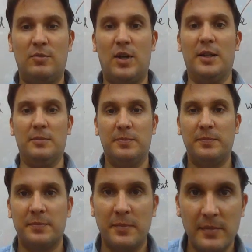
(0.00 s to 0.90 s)
Right.
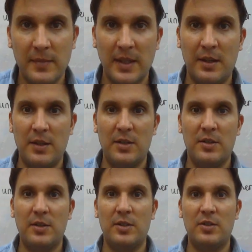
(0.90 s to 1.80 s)

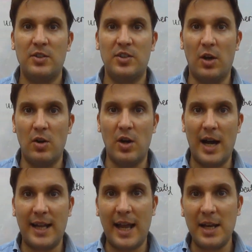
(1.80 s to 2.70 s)
So
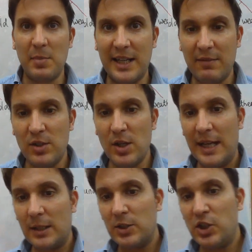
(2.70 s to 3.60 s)
again, I might give you a
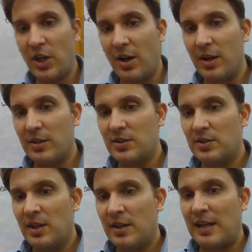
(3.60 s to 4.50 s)
little
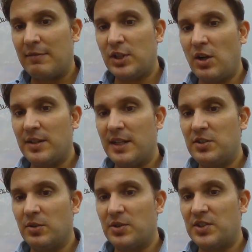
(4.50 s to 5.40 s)
chance to have a go at
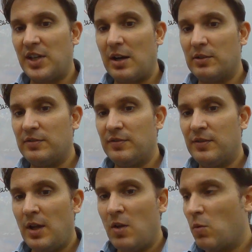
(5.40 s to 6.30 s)
this yourself.